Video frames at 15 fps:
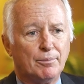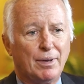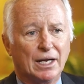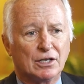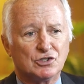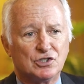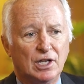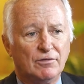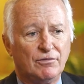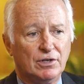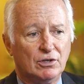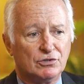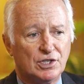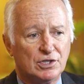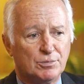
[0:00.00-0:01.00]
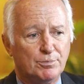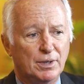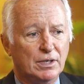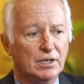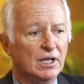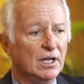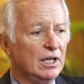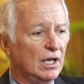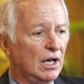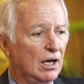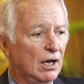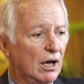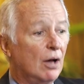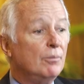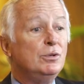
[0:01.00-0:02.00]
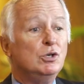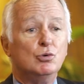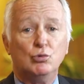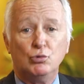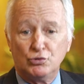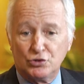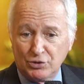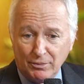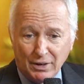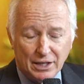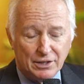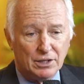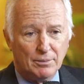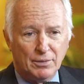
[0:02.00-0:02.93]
Pakistan feels it's been abused by the